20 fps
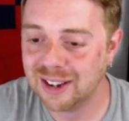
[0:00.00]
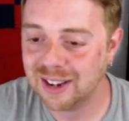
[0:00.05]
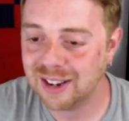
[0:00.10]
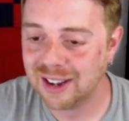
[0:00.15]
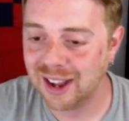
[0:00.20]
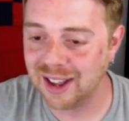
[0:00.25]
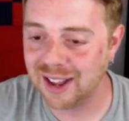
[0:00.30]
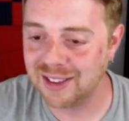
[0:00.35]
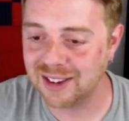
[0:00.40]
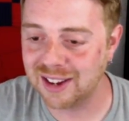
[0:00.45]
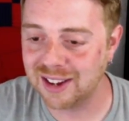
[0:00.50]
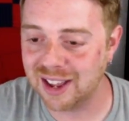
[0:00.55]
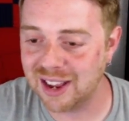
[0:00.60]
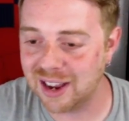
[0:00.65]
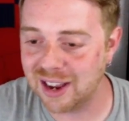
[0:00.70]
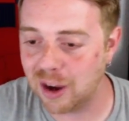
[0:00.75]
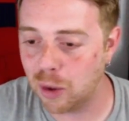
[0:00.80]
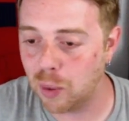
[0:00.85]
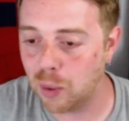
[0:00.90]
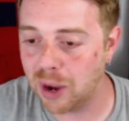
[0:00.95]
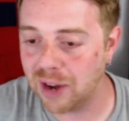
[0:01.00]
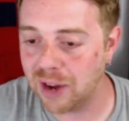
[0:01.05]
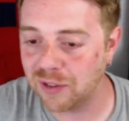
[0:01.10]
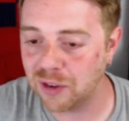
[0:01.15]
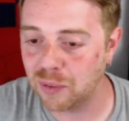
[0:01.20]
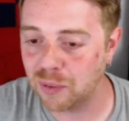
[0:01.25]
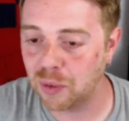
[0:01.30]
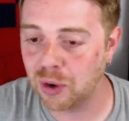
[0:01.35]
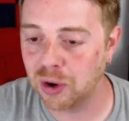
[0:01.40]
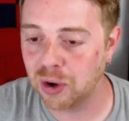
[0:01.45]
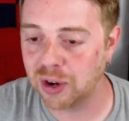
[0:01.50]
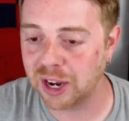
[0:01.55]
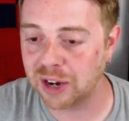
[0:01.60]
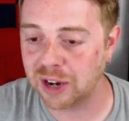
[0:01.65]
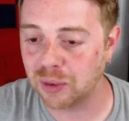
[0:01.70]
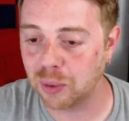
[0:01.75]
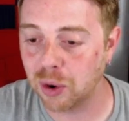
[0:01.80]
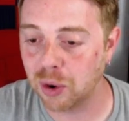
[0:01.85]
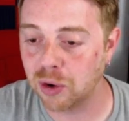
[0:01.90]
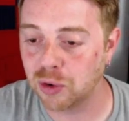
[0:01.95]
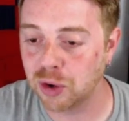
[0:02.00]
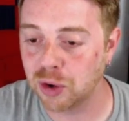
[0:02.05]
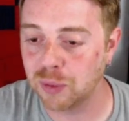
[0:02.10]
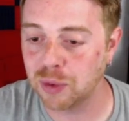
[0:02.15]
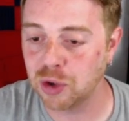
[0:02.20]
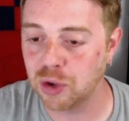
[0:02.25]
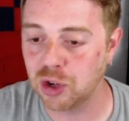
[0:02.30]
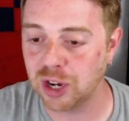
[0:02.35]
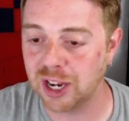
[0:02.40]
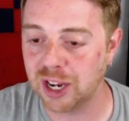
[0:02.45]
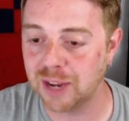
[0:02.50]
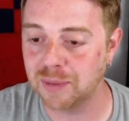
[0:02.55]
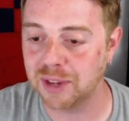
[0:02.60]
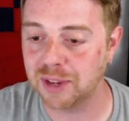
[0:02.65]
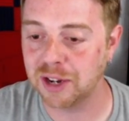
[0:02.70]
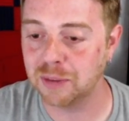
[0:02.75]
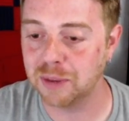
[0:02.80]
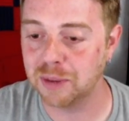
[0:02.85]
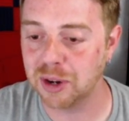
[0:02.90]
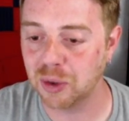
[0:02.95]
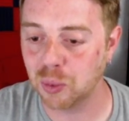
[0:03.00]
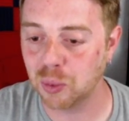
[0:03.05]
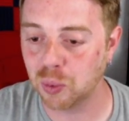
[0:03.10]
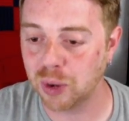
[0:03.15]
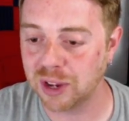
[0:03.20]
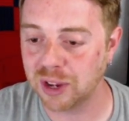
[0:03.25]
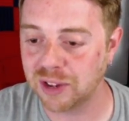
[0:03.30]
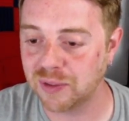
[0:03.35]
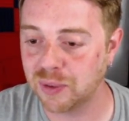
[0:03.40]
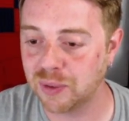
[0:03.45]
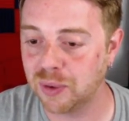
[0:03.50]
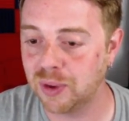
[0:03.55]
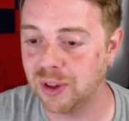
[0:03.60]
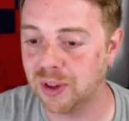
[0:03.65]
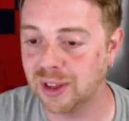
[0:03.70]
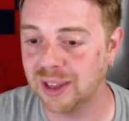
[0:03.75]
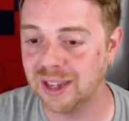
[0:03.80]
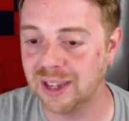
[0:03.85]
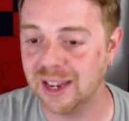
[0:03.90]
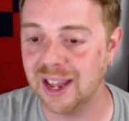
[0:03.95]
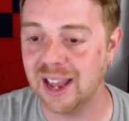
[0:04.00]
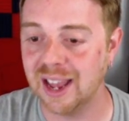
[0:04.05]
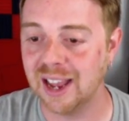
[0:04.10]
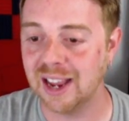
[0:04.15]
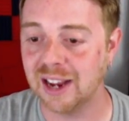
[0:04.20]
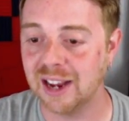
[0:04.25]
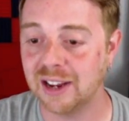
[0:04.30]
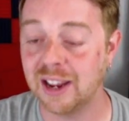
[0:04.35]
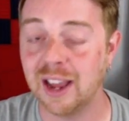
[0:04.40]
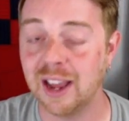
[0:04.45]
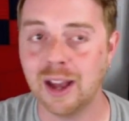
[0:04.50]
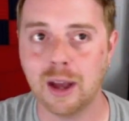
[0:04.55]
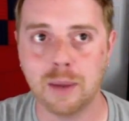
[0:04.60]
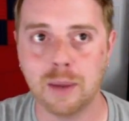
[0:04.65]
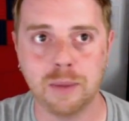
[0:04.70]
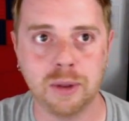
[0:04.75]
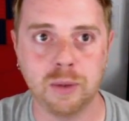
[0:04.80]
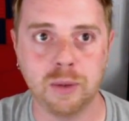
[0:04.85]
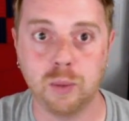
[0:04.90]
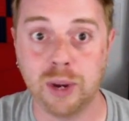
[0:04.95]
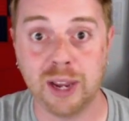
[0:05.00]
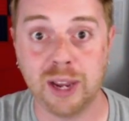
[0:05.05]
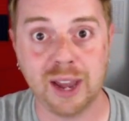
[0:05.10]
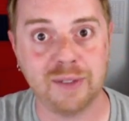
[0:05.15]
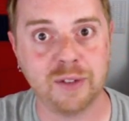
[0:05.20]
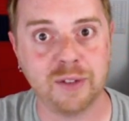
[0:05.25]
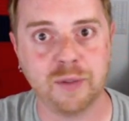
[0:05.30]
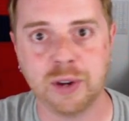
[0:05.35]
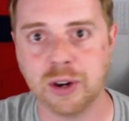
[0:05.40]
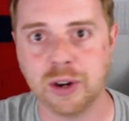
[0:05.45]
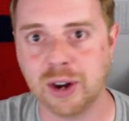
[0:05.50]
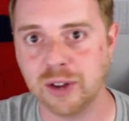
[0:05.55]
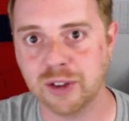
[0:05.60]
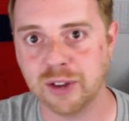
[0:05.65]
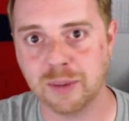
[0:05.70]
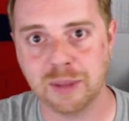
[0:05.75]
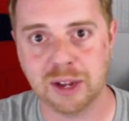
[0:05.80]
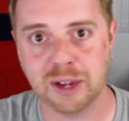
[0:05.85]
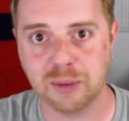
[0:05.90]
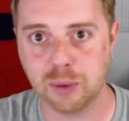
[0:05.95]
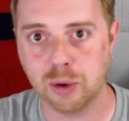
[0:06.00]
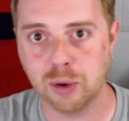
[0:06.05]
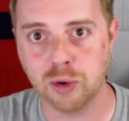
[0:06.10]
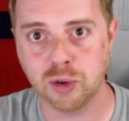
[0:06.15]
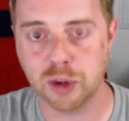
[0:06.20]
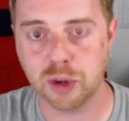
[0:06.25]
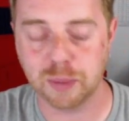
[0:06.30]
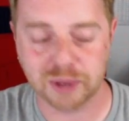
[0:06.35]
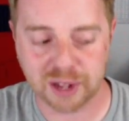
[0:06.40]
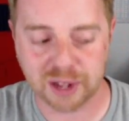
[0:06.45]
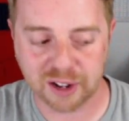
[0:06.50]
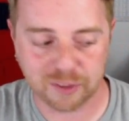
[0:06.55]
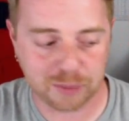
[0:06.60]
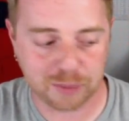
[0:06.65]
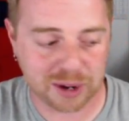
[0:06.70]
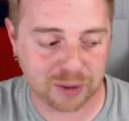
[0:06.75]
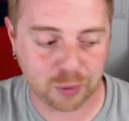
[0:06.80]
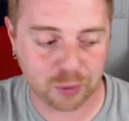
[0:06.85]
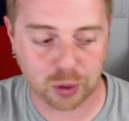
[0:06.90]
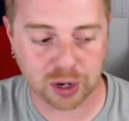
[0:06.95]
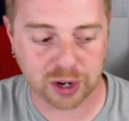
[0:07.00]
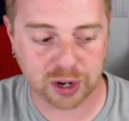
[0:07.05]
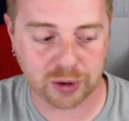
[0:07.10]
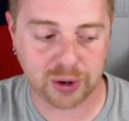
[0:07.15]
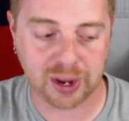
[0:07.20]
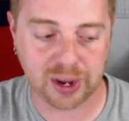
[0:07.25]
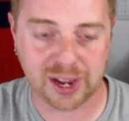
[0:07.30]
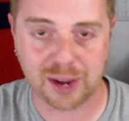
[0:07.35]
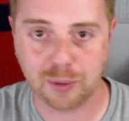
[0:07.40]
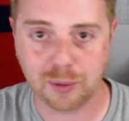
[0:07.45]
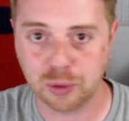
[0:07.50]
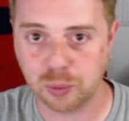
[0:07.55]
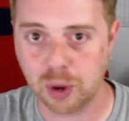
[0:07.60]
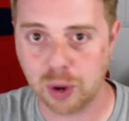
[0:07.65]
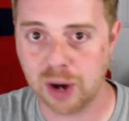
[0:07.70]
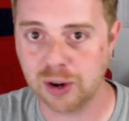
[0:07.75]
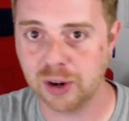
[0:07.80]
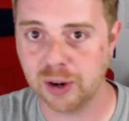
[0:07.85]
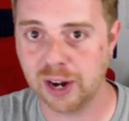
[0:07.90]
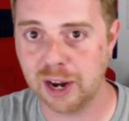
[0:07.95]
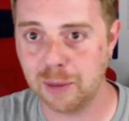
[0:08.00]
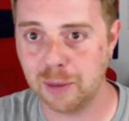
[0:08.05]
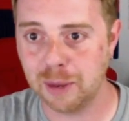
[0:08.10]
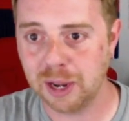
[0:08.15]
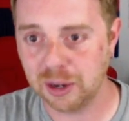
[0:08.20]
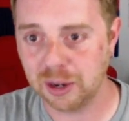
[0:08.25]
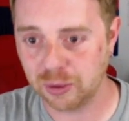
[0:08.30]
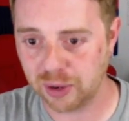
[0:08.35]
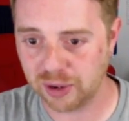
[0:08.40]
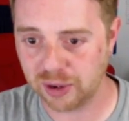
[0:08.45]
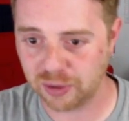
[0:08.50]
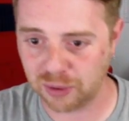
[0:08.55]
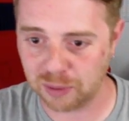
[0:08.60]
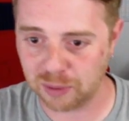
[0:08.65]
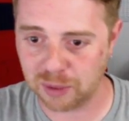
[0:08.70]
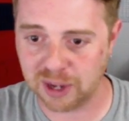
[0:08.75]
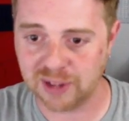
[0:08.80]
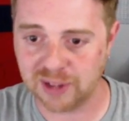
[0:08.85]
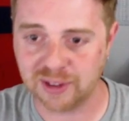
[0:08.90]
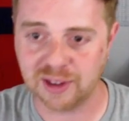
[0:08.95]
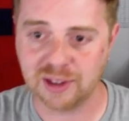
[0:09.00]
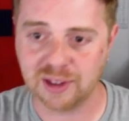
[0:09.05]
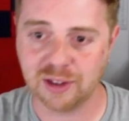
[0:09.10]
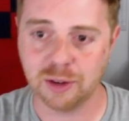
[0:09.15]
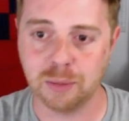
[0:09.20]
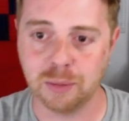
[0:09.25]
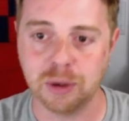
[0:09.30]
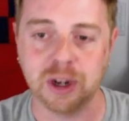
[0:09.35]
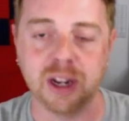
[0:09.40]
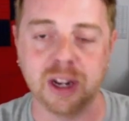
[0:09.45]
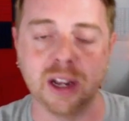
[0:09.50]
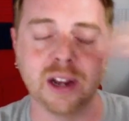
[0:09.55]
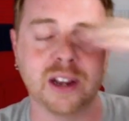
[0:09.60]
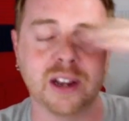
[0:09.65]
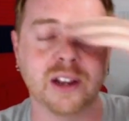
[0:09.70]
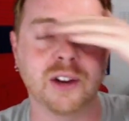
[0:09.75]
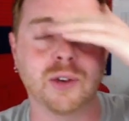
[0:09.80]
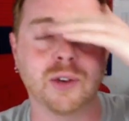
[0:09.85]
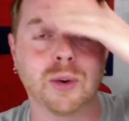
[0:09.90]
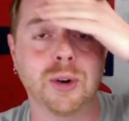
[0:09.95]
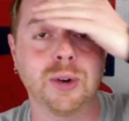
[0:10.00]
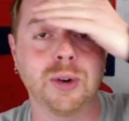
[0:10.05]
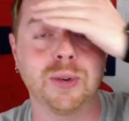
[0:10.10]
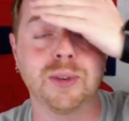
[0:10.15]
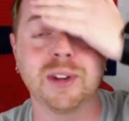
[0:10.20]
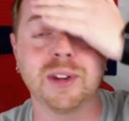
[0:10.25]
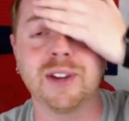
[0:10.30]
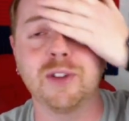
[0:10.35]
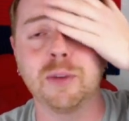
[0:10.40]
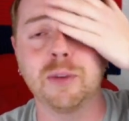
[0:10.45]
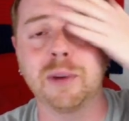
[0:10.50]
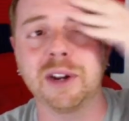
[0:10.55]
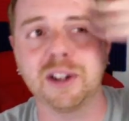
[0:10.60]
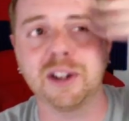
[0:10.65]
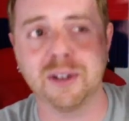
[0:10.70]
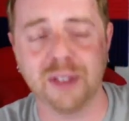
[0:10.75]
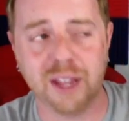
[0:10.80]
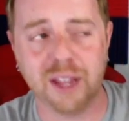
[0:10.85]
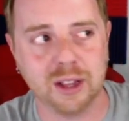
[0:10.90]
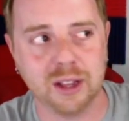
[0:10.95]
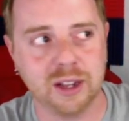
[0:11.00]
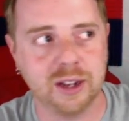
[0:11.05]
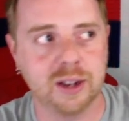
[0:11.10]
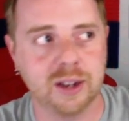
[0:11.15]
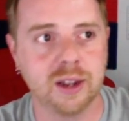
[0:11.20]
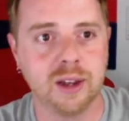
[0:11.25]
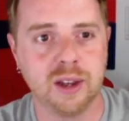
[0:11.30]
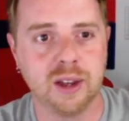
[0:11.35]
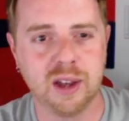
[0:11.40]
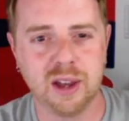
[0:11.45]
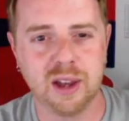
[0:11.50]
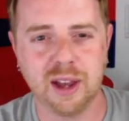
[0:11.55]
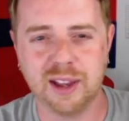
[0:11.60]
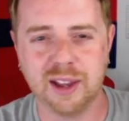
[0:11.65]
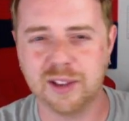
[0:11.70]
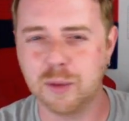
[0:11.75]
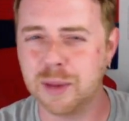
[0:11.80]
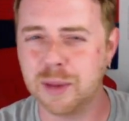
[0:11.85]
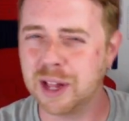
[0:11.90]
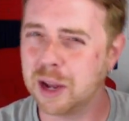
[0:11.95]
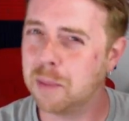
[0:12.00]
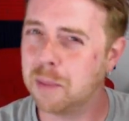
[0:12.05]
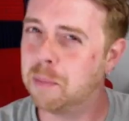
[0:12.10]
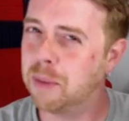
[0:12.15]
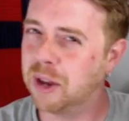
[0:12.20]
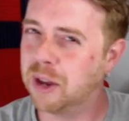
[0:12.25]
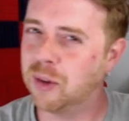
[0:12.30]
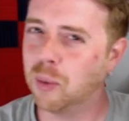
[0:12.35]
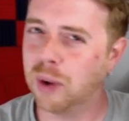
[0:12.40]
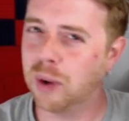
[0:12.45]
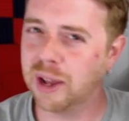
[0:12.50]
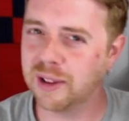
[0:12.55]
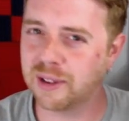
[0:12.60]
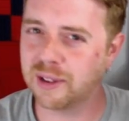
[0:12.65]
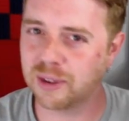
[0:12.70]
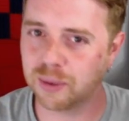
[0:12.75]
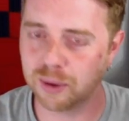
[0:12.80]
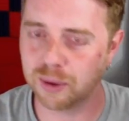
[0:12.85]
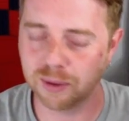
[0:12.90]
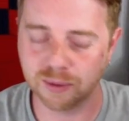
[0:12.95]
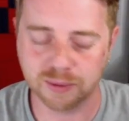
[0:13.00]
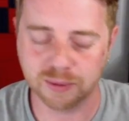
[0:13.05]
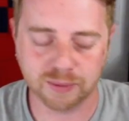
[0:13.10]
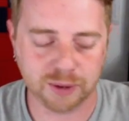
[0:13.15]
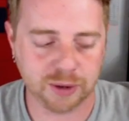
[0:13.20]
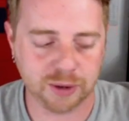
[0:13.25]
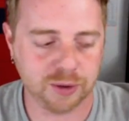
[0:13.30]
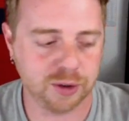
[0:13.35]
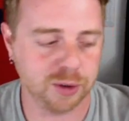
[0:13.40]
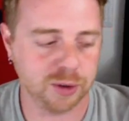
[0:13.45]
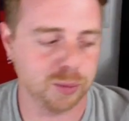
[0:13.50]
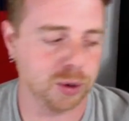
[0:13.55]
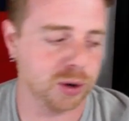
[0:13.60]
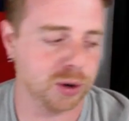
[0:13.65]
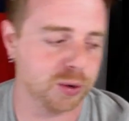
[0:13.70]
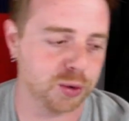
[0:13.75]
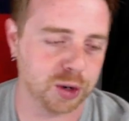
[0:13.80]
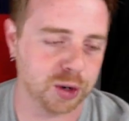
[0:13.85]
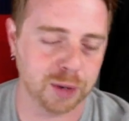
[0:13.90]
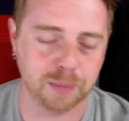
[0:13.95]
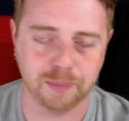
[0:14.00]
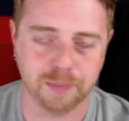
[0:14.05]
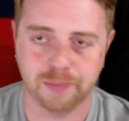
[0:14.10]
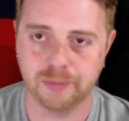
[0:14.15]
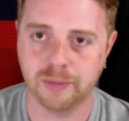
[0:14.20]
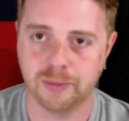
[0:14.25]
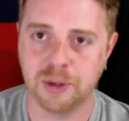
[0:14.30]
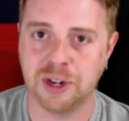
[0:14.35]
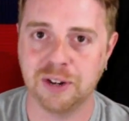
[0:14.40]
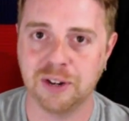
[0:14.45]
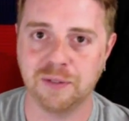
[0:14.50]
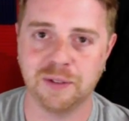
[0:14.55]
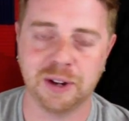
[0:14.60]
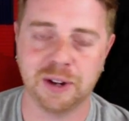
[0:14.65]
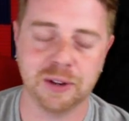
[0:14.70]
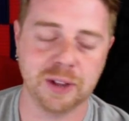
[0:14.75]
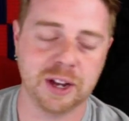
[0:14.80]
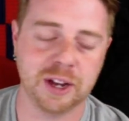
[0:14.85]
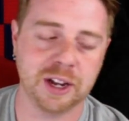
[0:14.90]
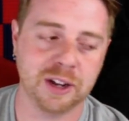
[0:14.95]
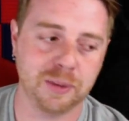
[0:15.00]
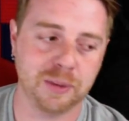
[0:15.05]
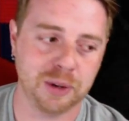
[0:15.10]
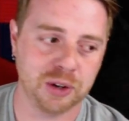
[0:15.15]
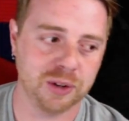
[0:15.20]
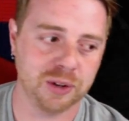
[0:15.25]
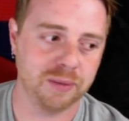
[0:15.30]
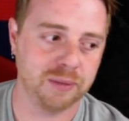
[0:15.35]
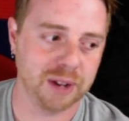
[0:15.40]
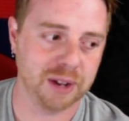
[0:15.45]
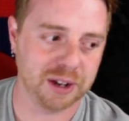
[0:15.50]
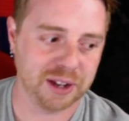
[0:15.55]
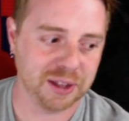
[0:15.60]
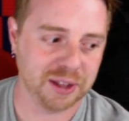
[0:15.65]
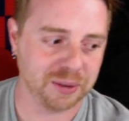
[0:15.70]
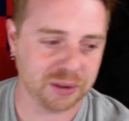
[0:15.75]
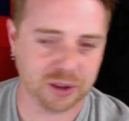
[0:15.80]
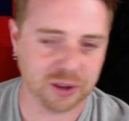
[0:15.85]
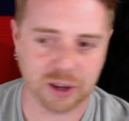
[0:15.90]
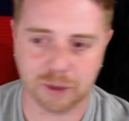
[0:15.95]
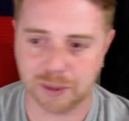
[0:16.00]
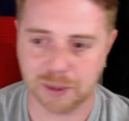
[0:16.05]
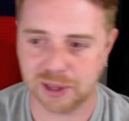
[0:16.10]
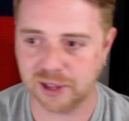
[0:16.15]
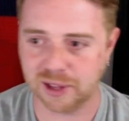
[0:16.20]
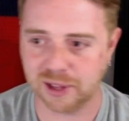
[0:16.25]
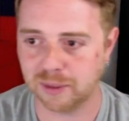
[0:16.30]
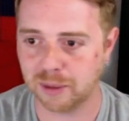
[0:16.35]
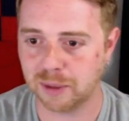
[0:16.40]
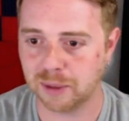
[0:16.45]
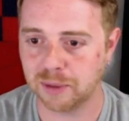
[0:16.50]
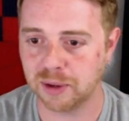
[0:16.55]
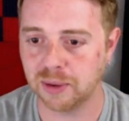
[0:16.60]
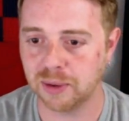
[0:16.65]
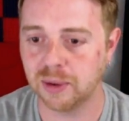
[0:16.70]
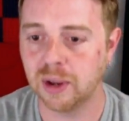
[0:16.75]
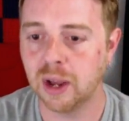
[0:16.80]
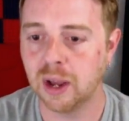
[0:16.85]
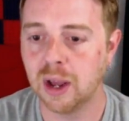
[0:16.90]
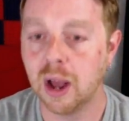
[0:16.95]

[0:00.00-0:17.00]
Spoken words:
It's a day away from work and a road trip with James. It'll be a restful day. Yeah, we have to figure out some of that road trip stuff, man. If we're going to hang out with Rocker Gaming and try to swing by and see Super Nick and Crows and everybody on that, like, I guess it would be like a Midwest sort of YouTube road trip. We need to figure that out. We should get together and talk about that sometime soon.